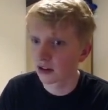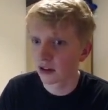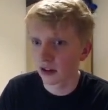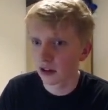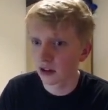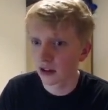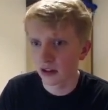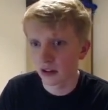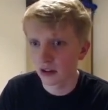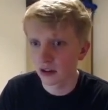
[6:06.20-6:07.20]

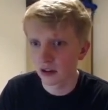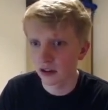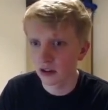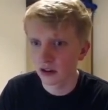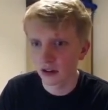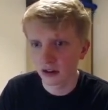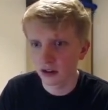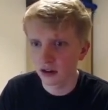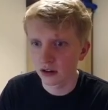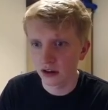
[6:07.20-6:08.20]

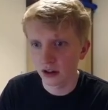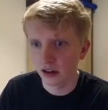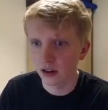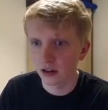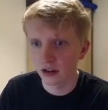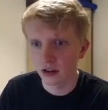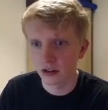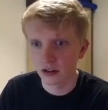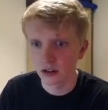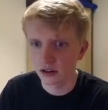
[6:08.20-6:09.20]

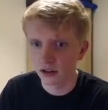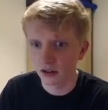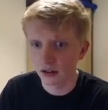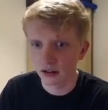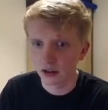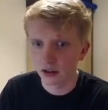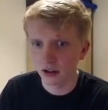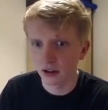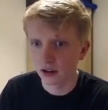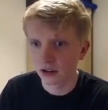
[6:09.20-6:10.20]

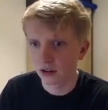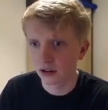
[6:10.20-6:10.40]
No one is speaking in this clip.